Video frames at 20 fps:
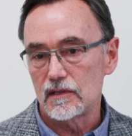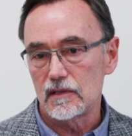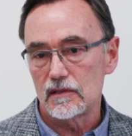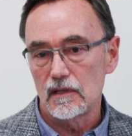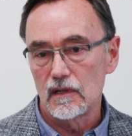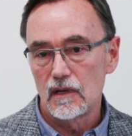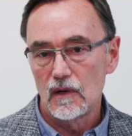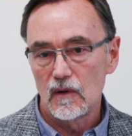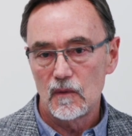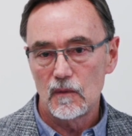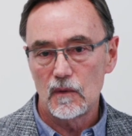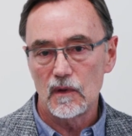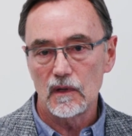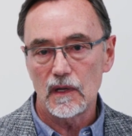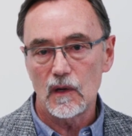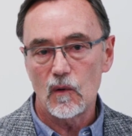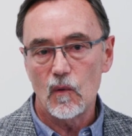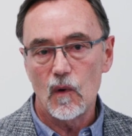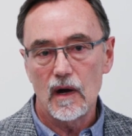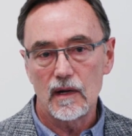is
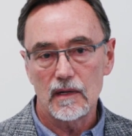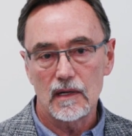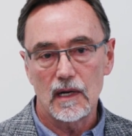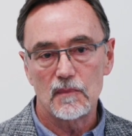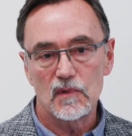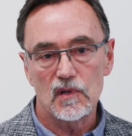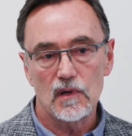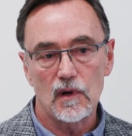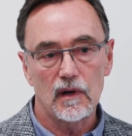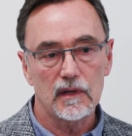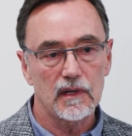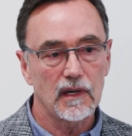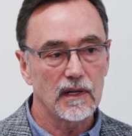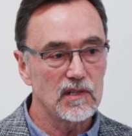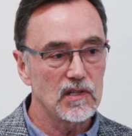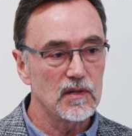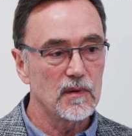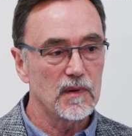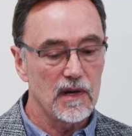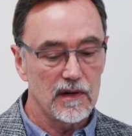really why I'm
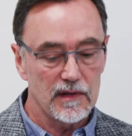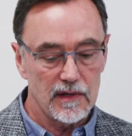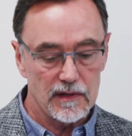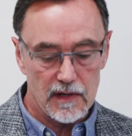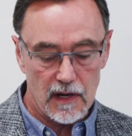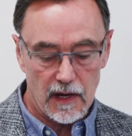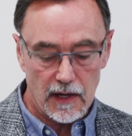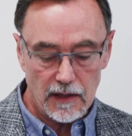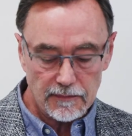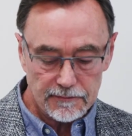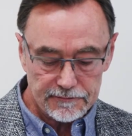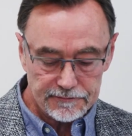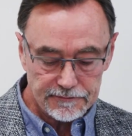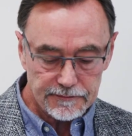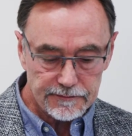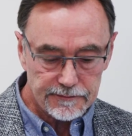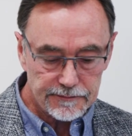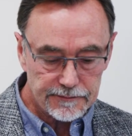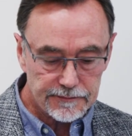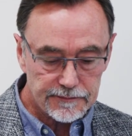talking to you here today.
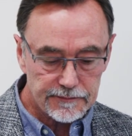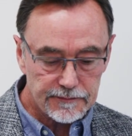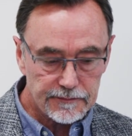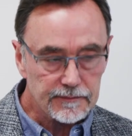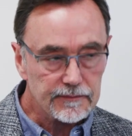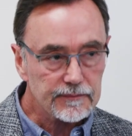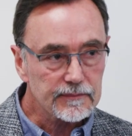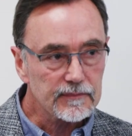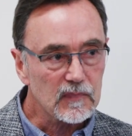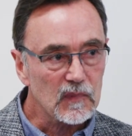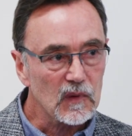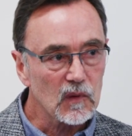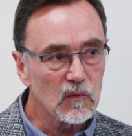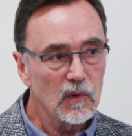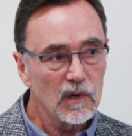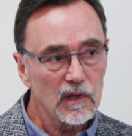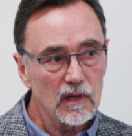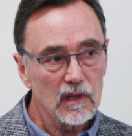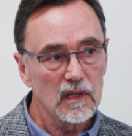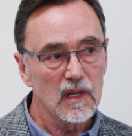
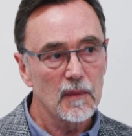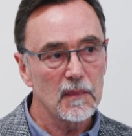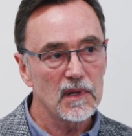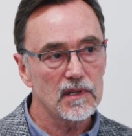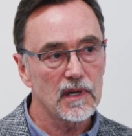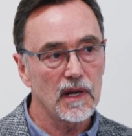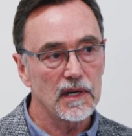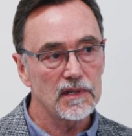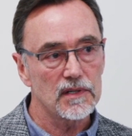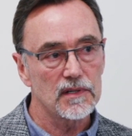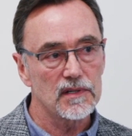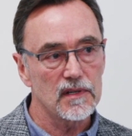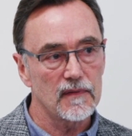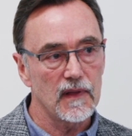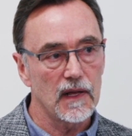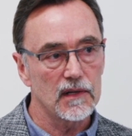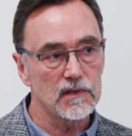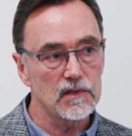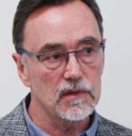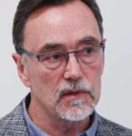What are the limitations of
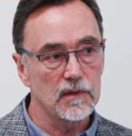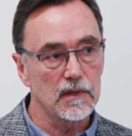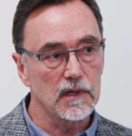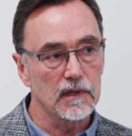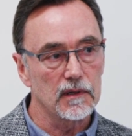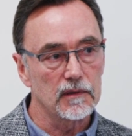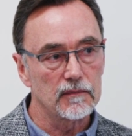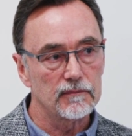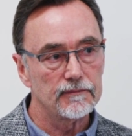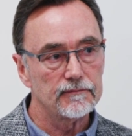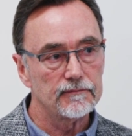that score?